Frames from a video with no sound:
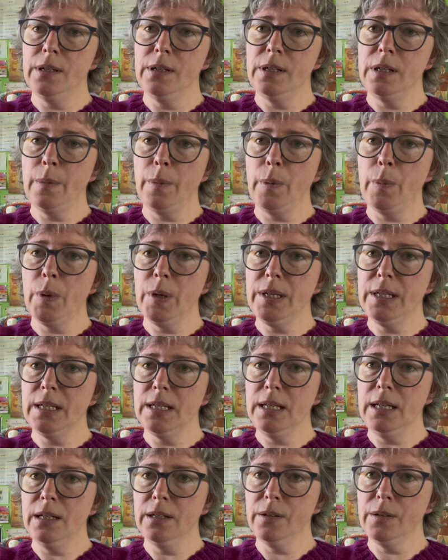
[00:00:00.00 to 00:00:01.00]
double pointed
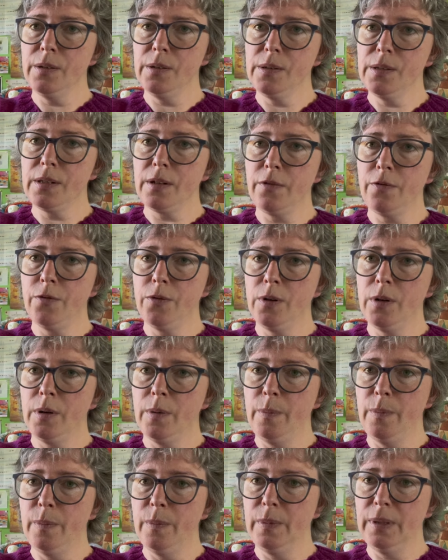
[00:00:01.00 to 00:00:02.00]
needles
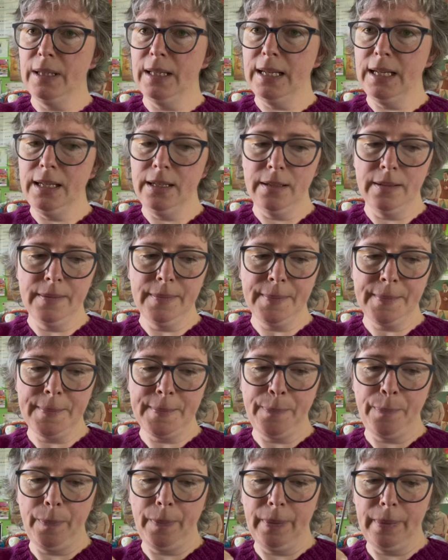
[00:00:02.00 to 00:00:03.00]
from Leica,
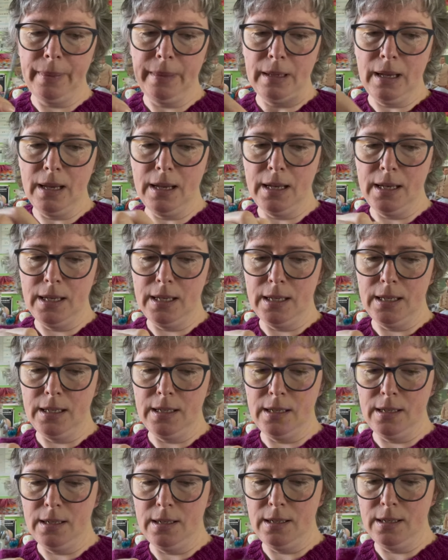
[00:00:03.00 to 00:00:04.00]

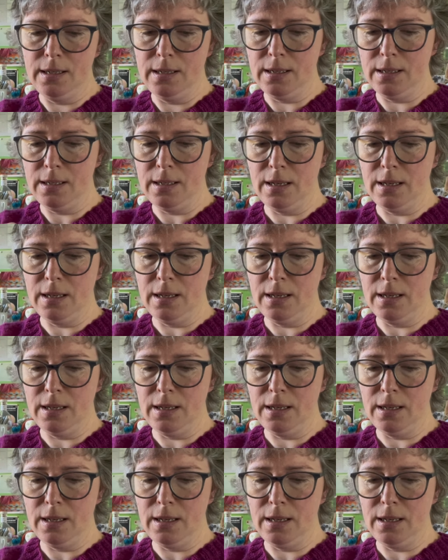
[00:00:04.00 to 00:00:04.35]
and